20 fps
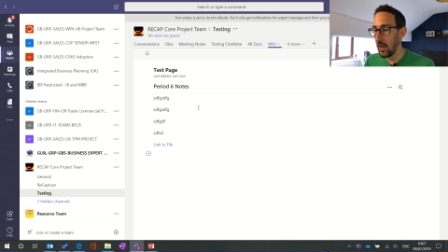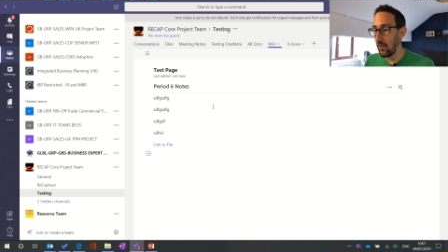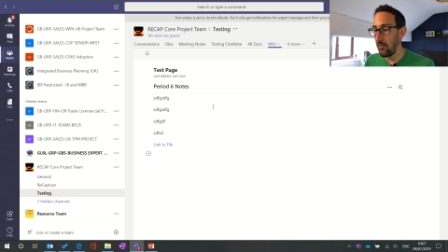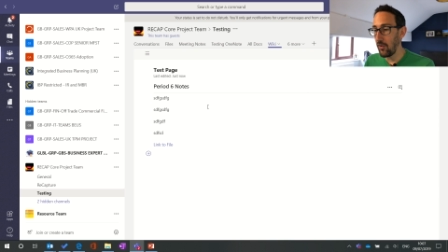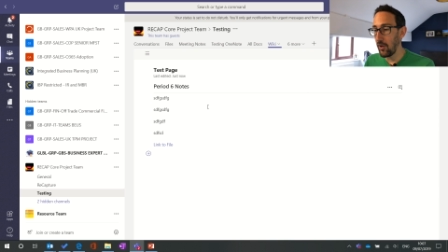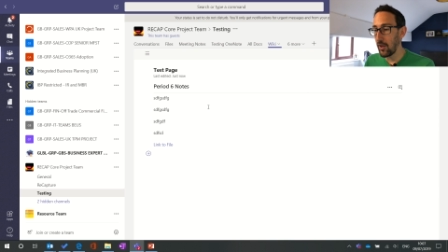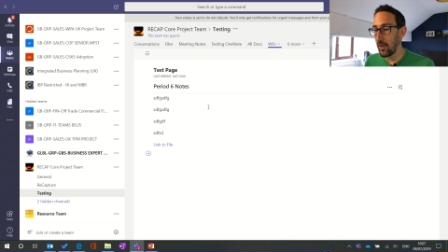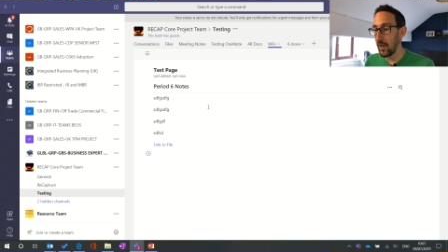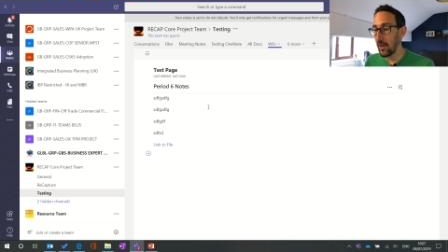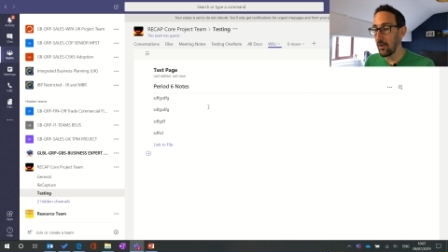If
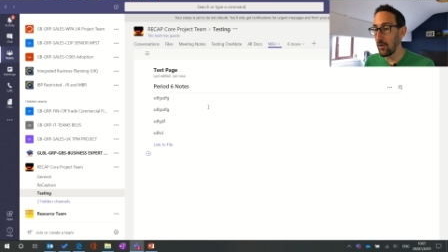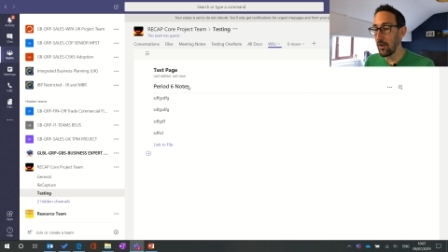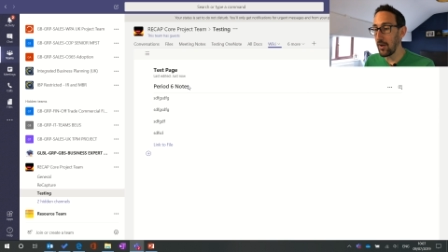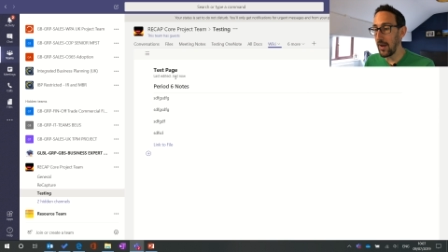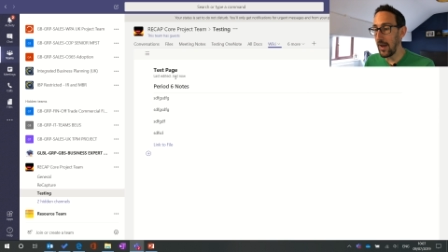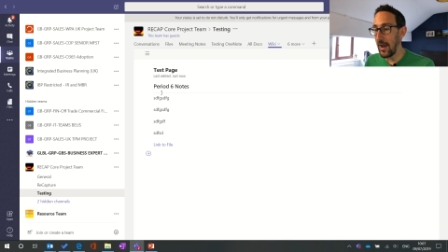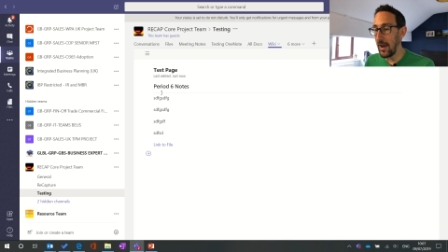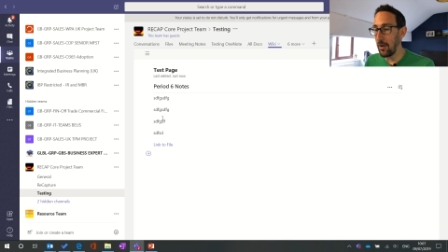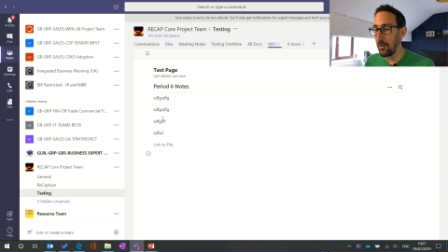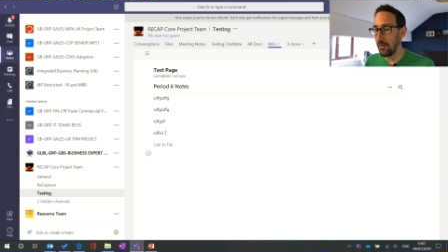you click
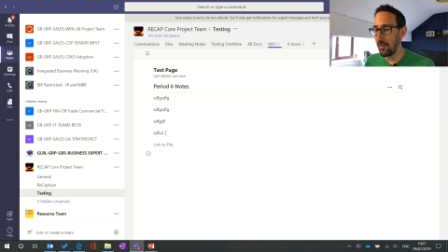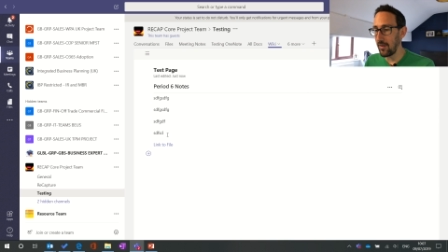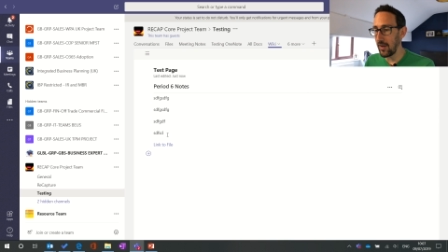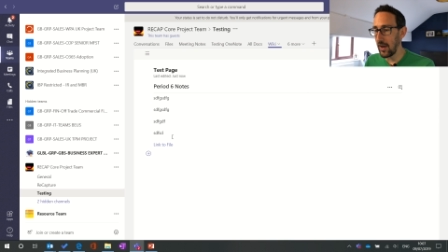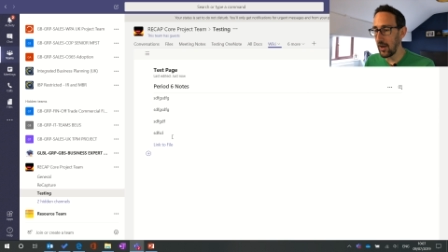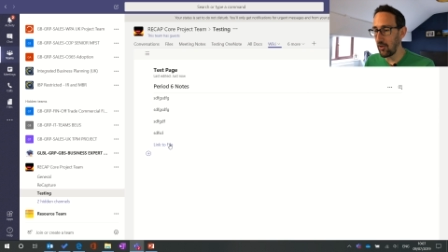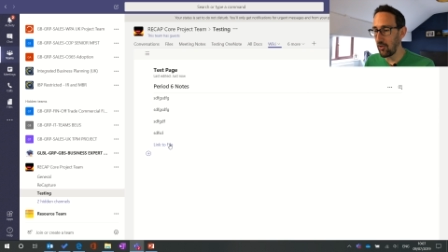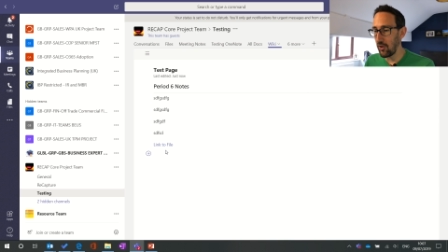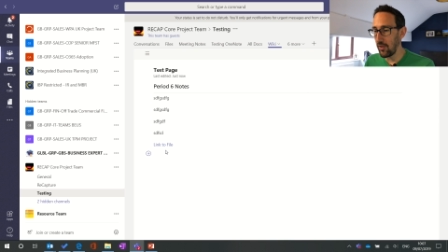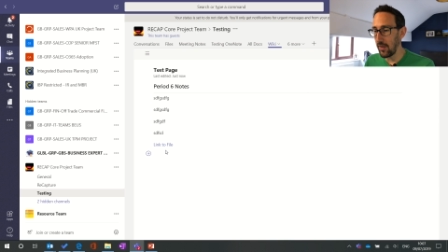out of the
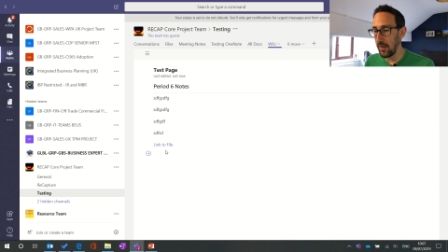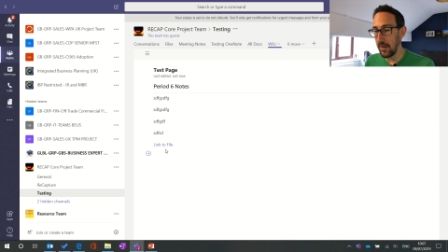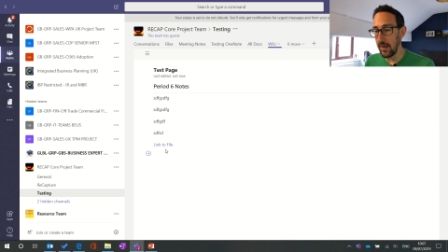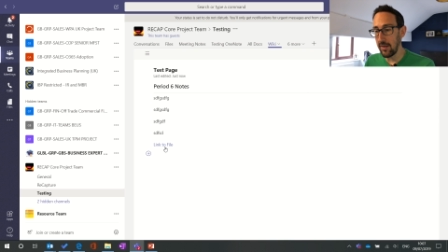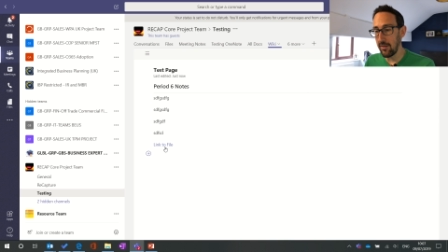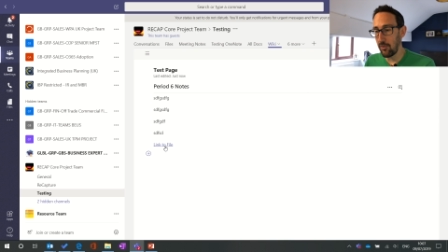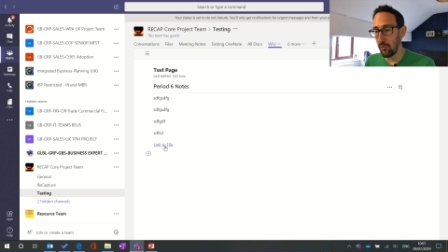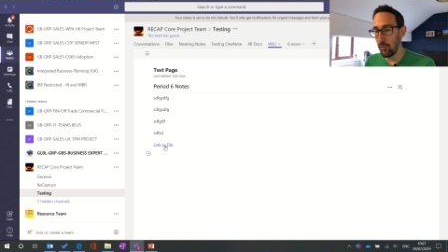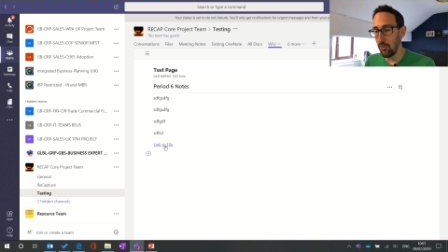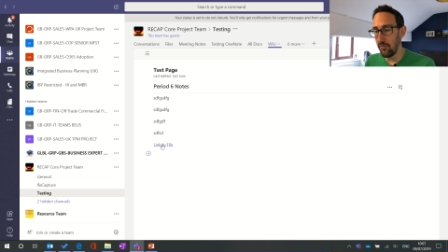section, then
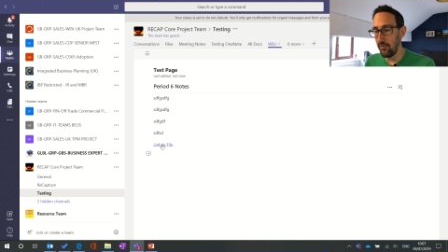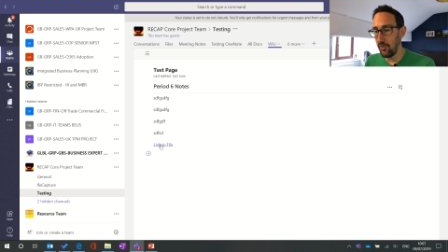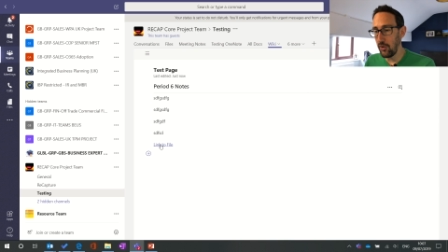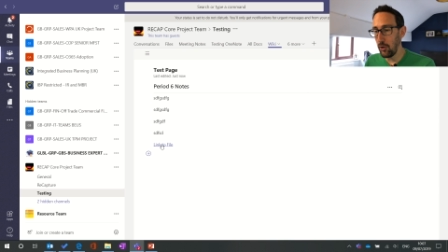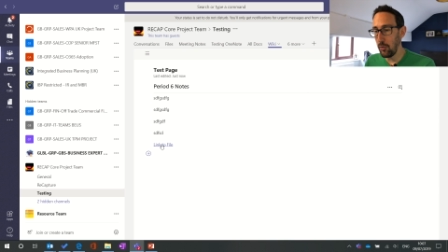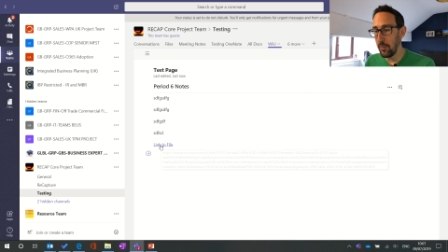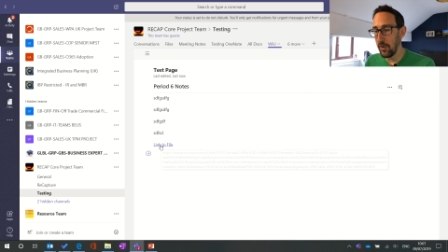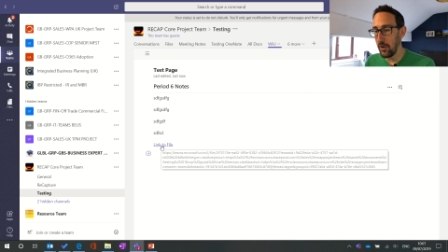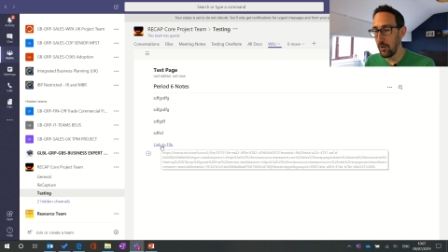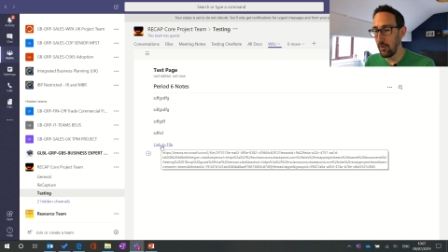that's sort of
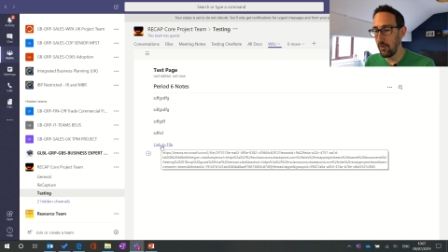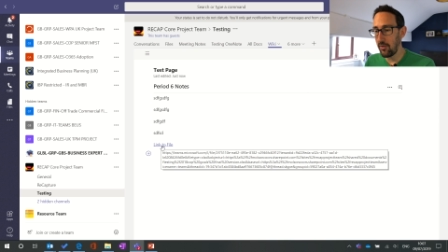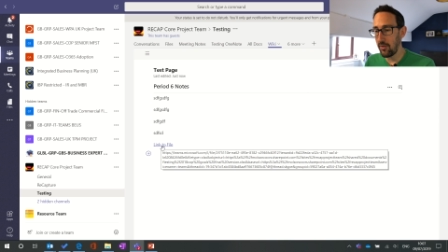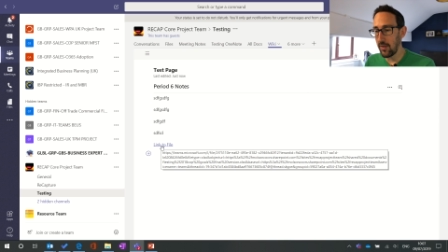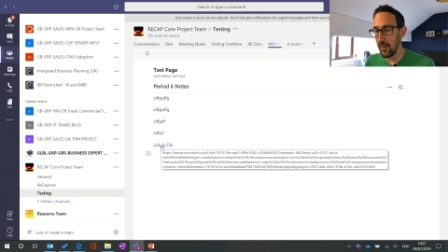view mode,